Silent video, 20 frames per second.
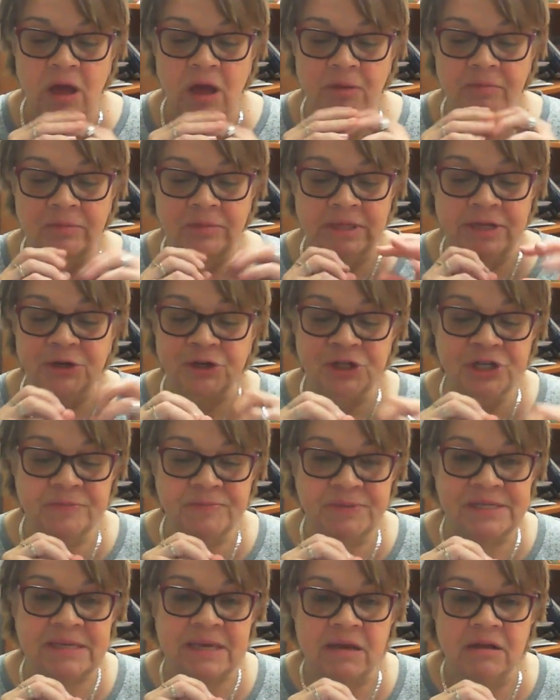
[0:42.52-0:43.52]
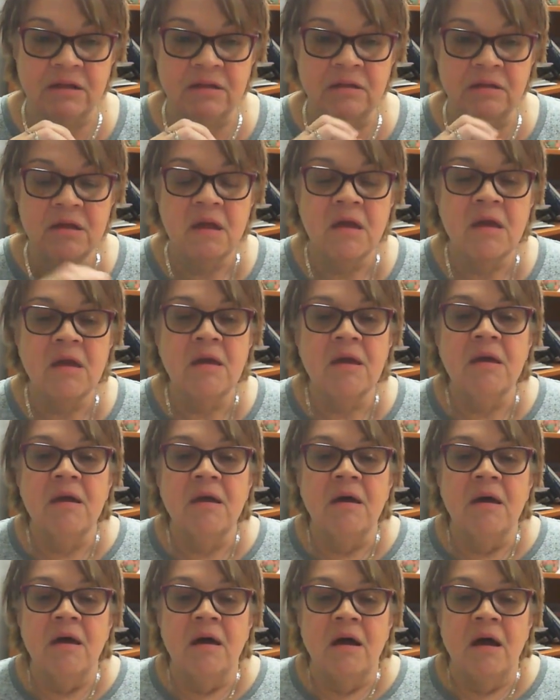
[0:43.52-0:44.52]
leadership skill
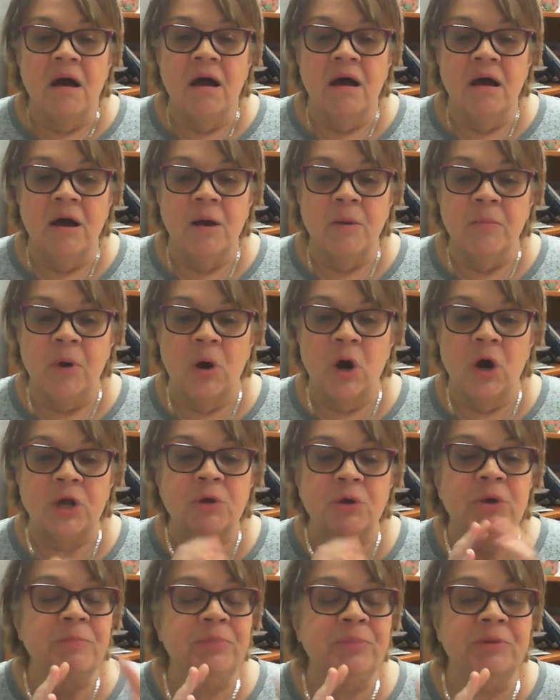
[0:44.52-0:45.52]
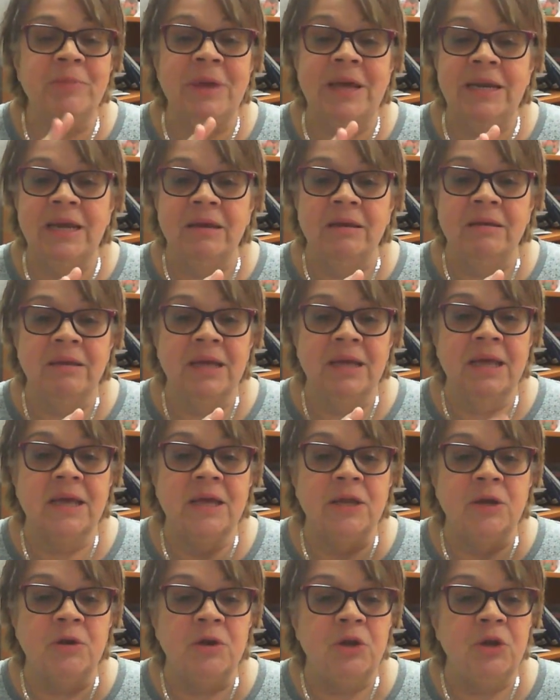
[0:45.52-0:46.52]
are you implementing
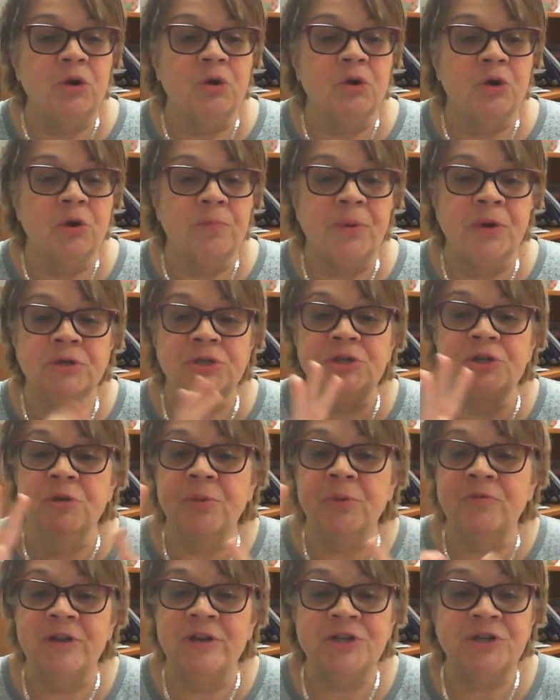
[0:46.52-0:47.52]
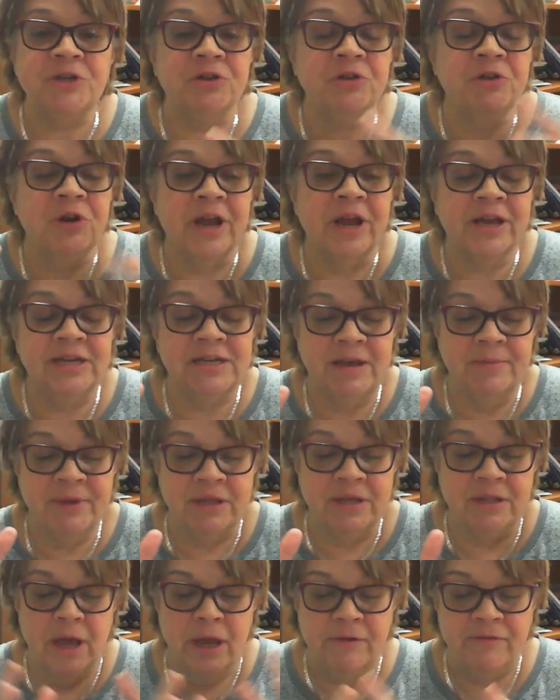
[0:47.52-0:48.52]
in your personal, professional, or
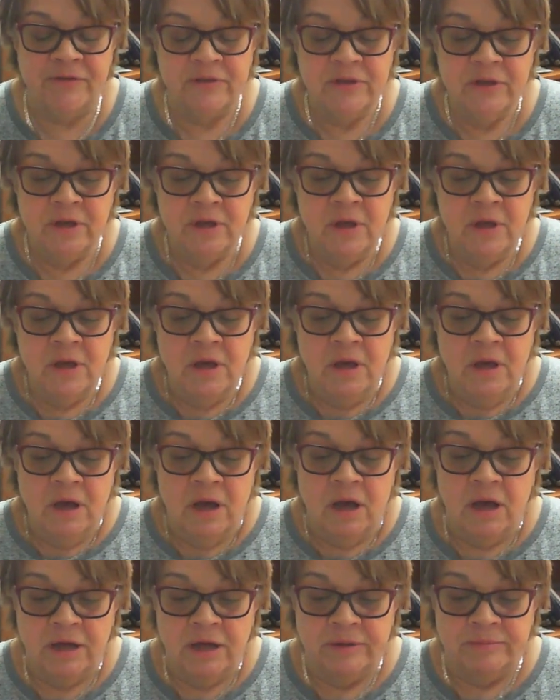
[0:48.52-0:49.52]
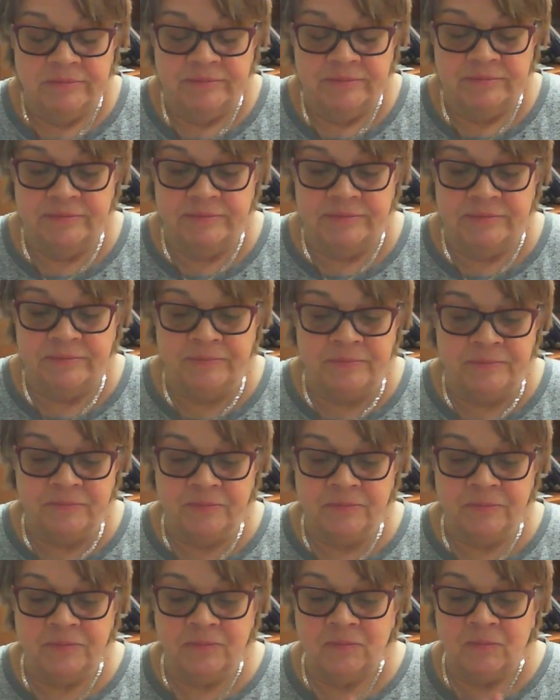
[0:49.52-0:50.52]
academic life?
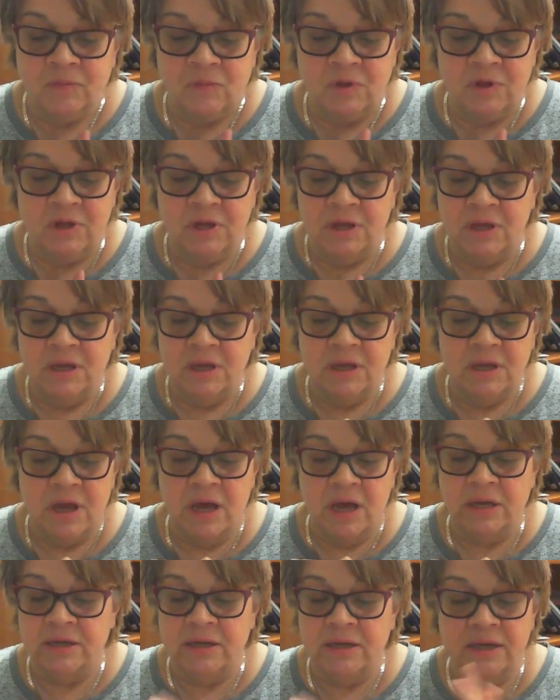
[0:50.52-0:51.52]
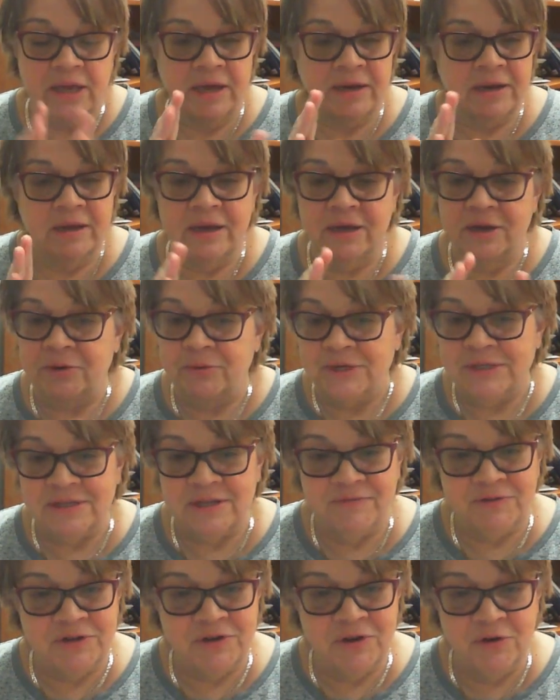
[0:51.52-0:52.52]
Again, I'd always
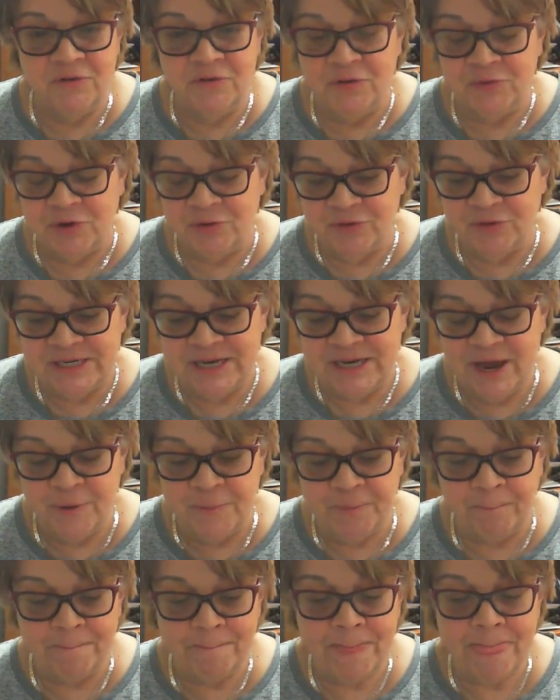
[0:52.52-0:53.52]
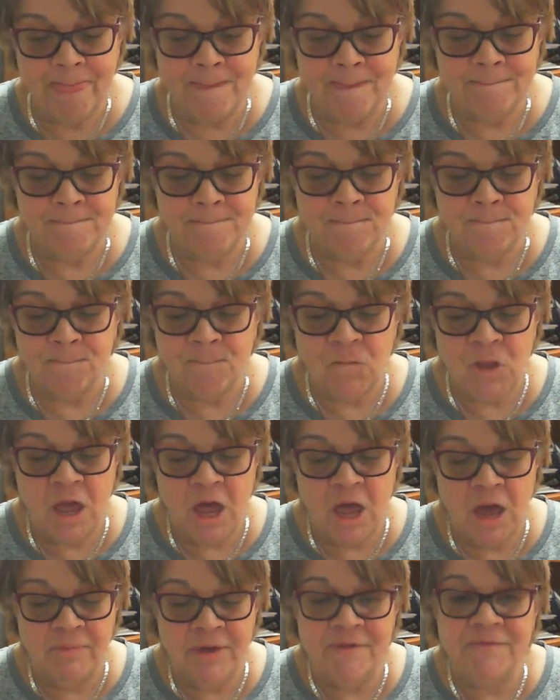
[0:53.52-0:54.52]
love to know if you want to reach out.
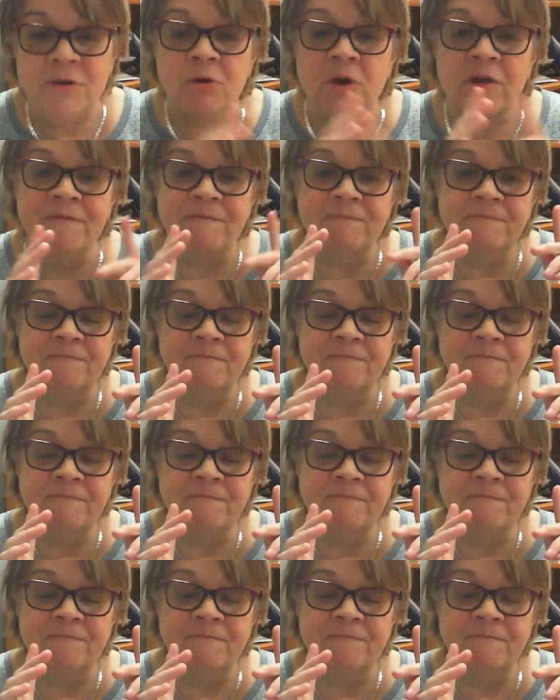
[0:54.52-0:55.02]
If you are,